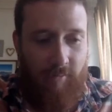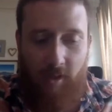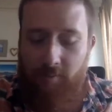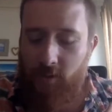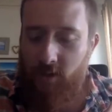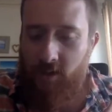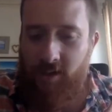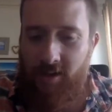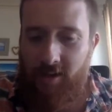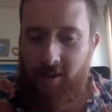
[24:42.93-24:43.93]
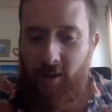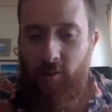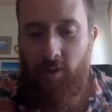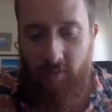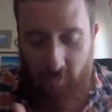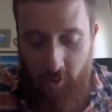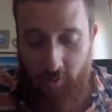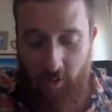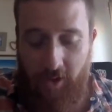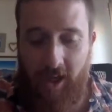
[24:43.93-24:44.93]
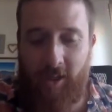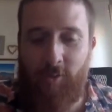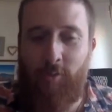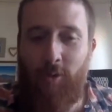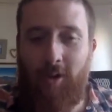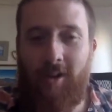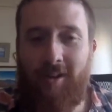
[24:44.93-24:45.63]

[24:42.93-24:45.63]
No, just first of all, thank you for